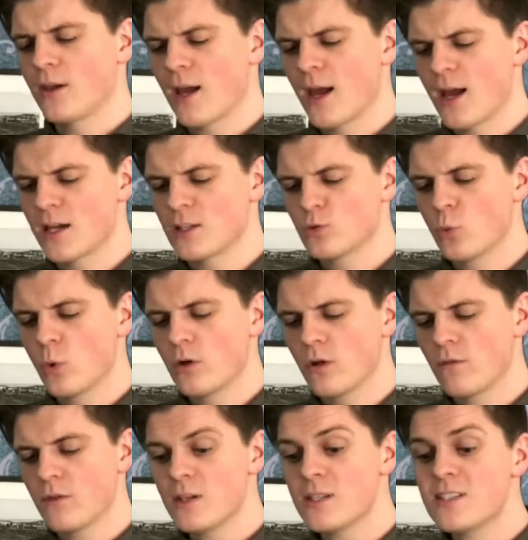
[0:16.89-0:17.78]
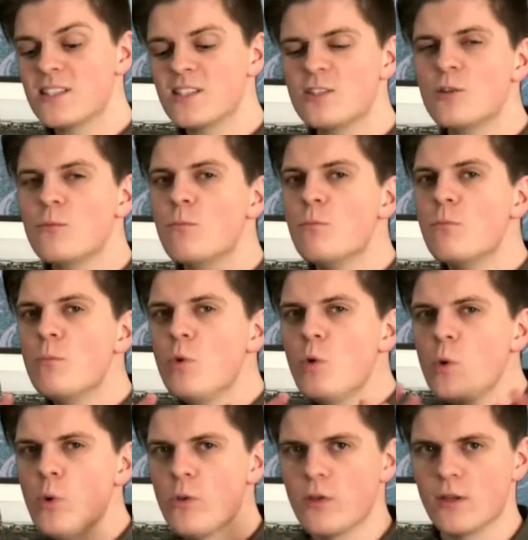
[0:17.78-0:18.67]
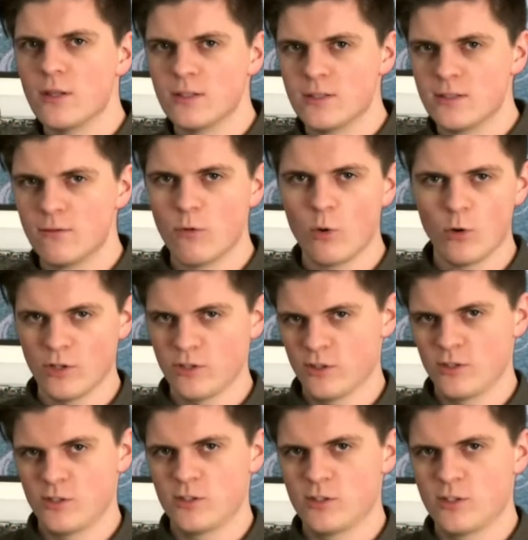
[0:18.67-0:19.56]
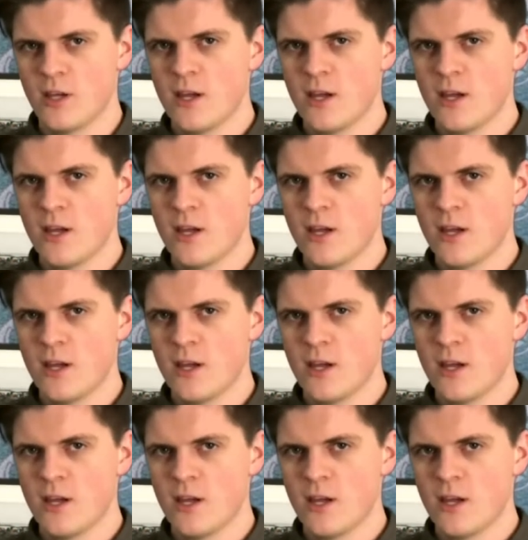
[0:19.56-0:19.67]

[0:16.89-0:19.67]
has one of the smoothest voices.